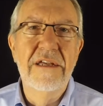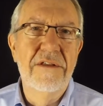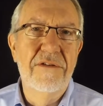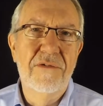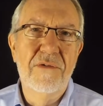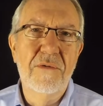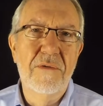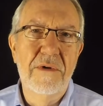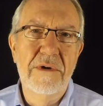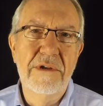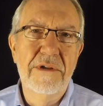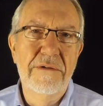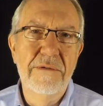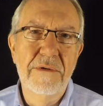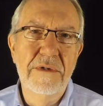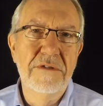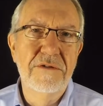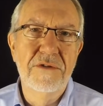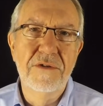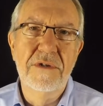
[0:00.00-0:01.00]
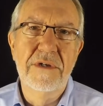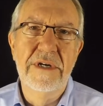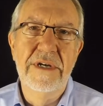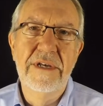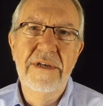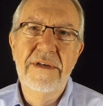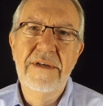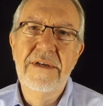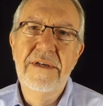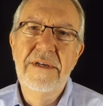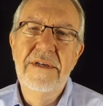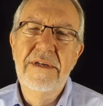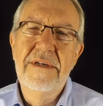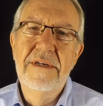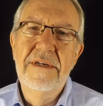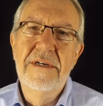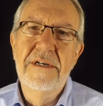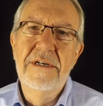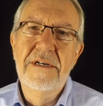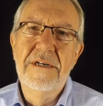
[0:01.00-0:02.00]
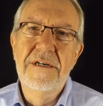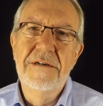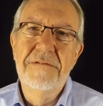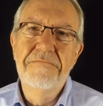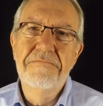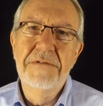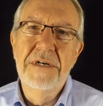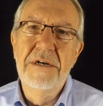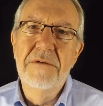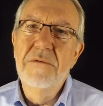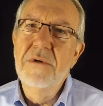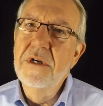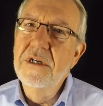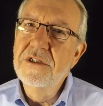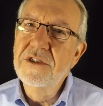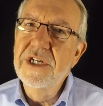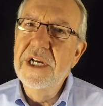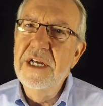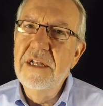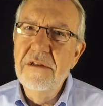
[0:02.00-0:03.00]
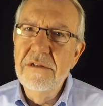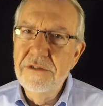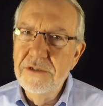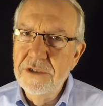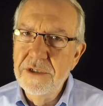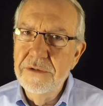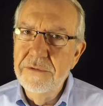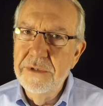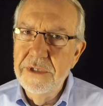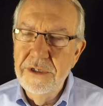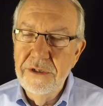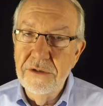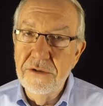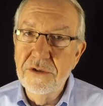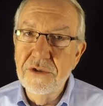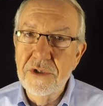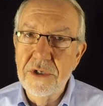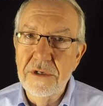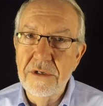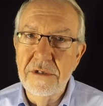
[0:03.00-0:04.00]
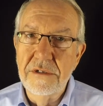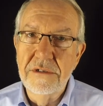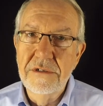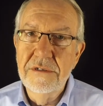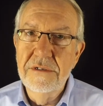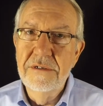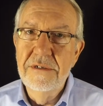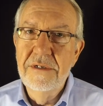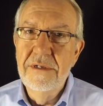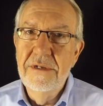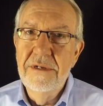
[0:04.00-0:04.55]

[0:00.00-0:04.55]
is going to enjoy. I want to challenge you in your church.